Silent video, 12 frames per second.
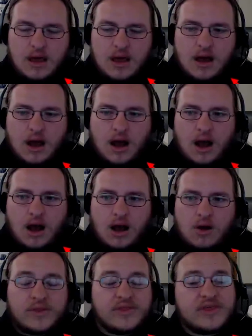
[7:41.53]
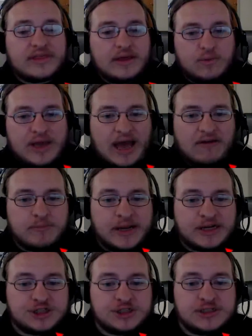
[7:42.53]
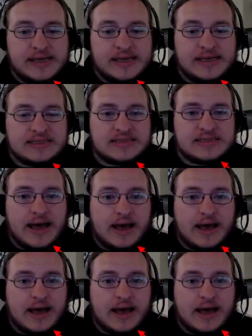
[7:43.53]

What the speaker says: One thing that we haven't mentioned is that